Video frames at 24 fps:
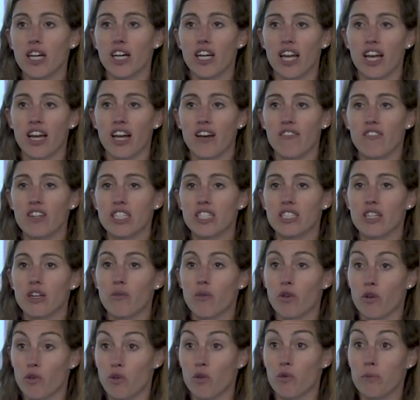It can give us,
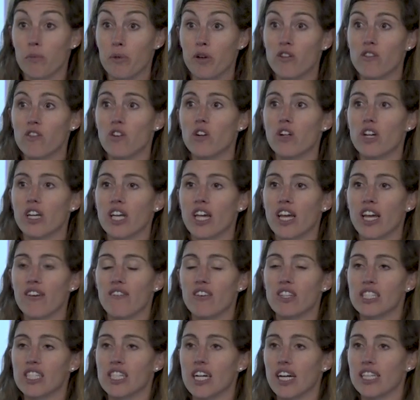with the removal, it can give
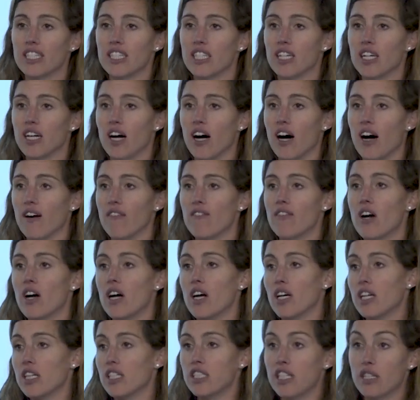us an idea of
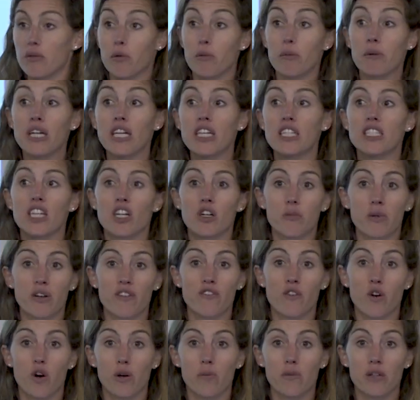DBPs that'll be
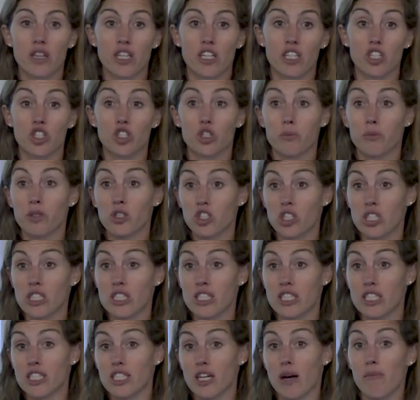formed in the distribution
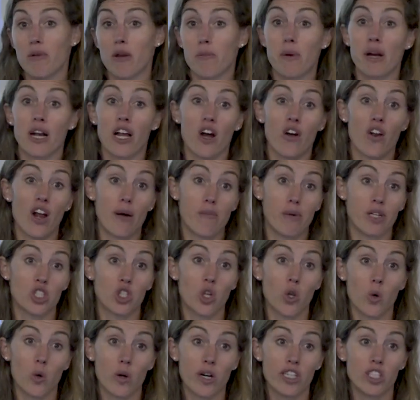system depending on how much
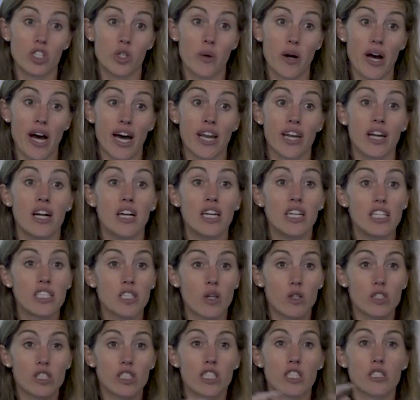chlorine you add.
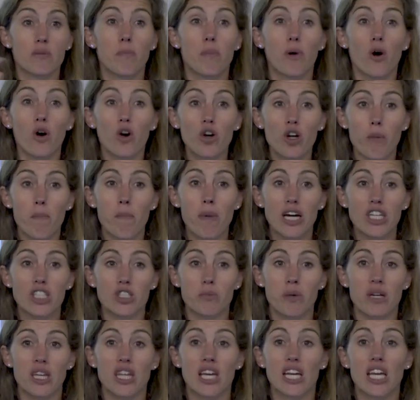So it's this bulk
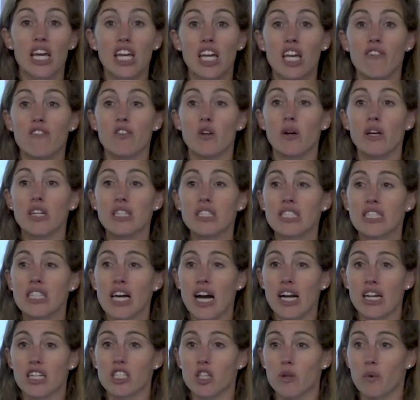measurement that can give you
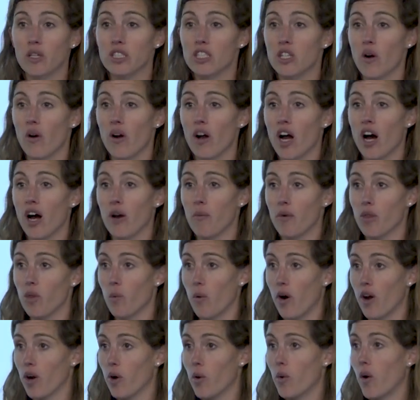insight into what's going on with the
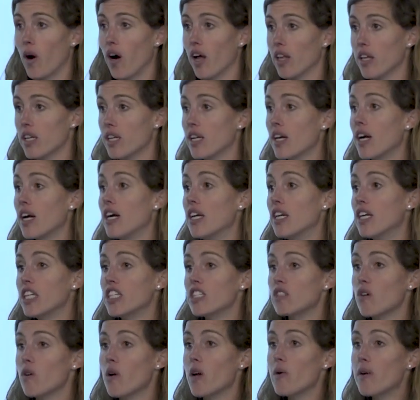water quality.
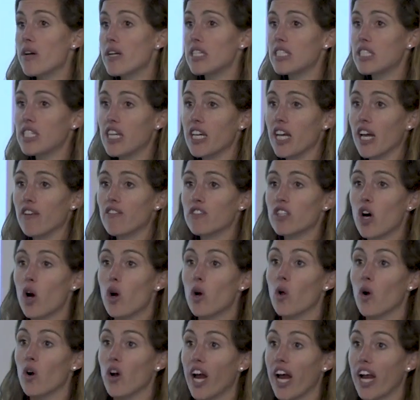So we want to see if
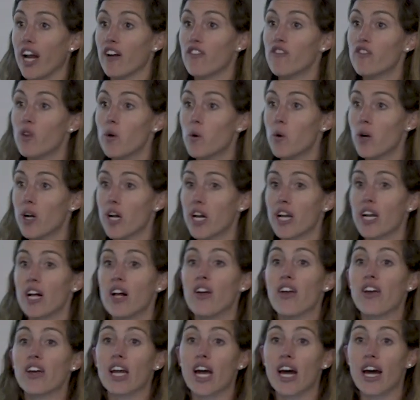total organic fluorine
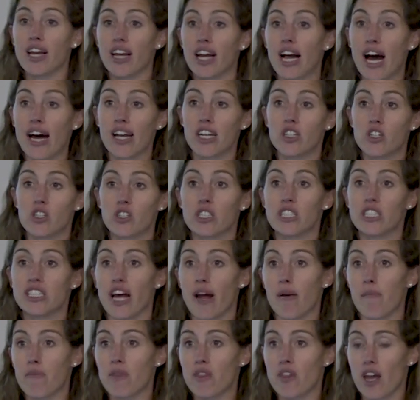can kind of do the
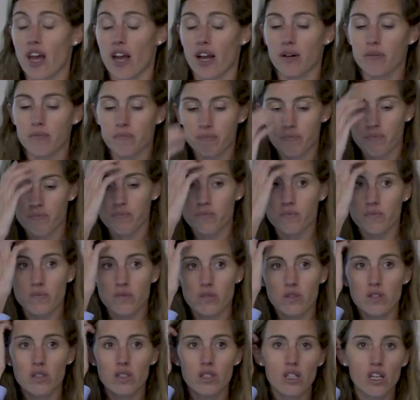same thing.
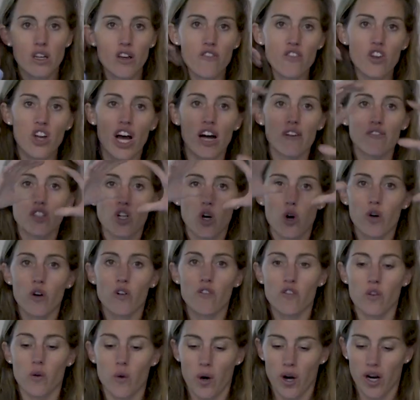If you have total
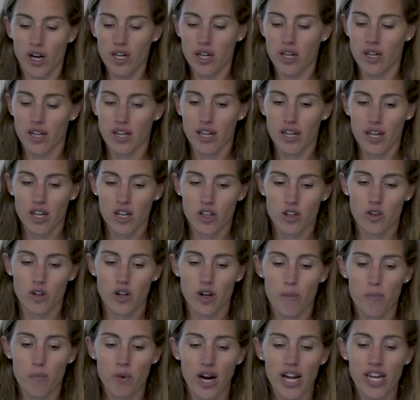fluorine, you
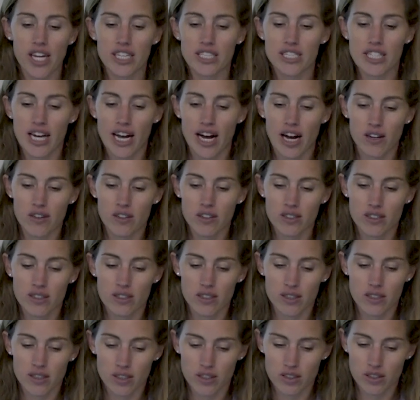can break it down
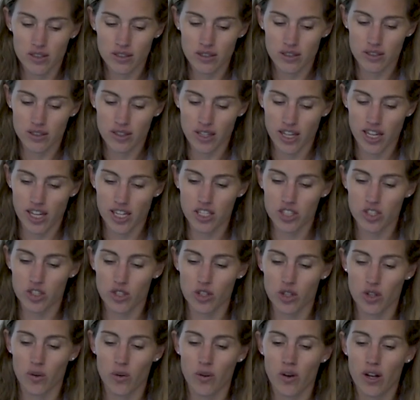
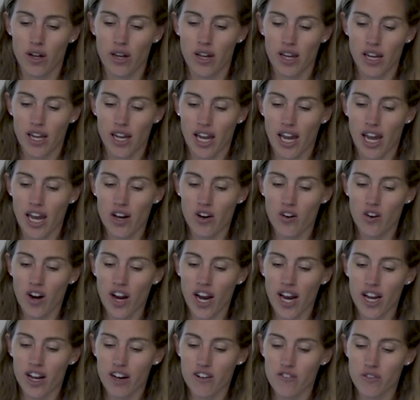into
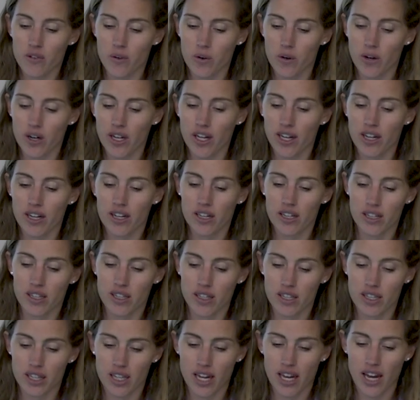inorganic fluorine
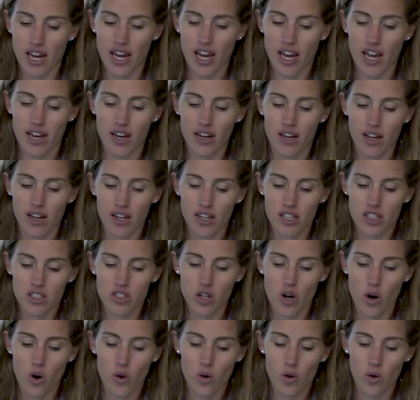and
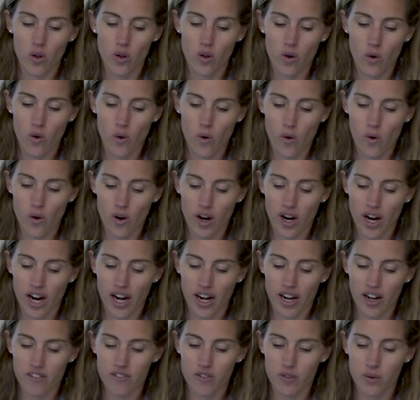total
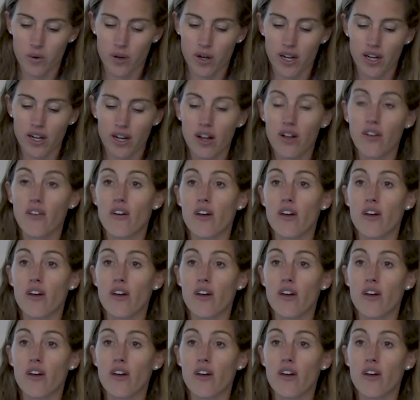organic fluorine.